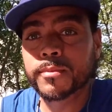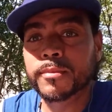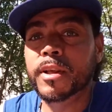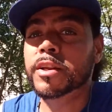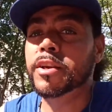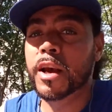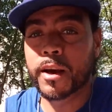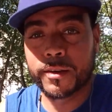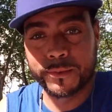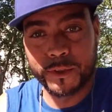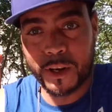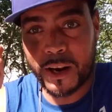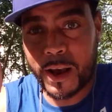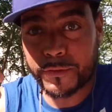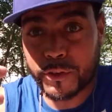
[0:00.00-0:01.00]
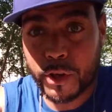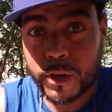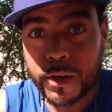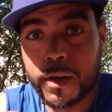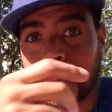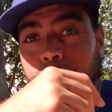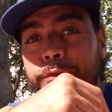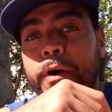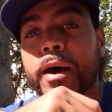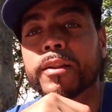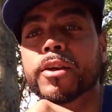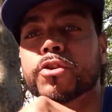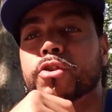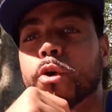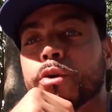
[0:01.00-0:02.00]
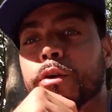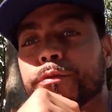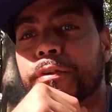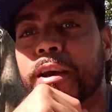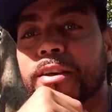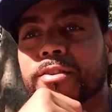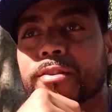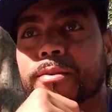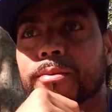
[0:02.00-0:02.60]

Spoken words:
then yeah, you're going to have to finally show your face.